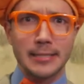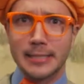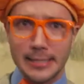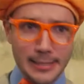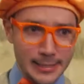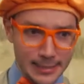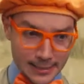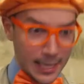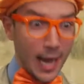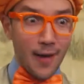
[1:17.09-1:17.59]

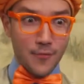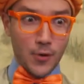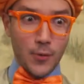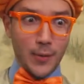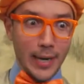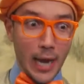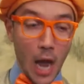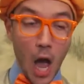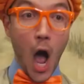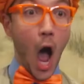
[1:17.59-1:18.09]

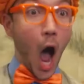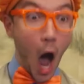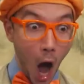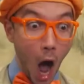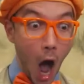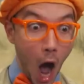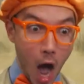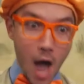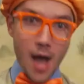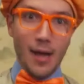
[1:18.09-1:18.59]
discovery.
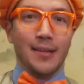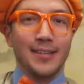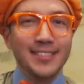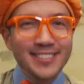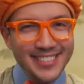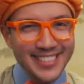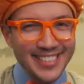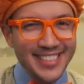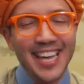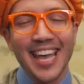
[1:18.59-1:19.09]

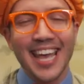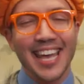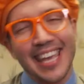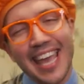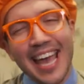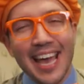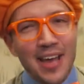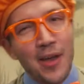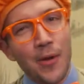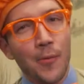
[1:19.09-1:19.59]

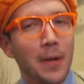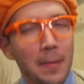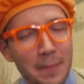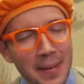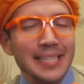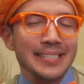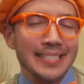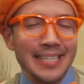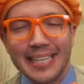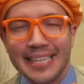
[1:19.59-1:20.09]
Yeah, we
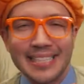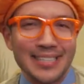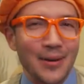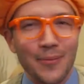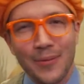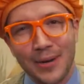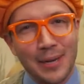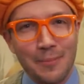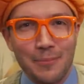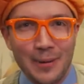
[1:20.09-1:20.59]
basically don't
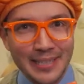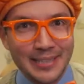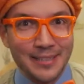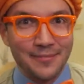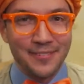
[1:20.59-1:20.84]
want to break the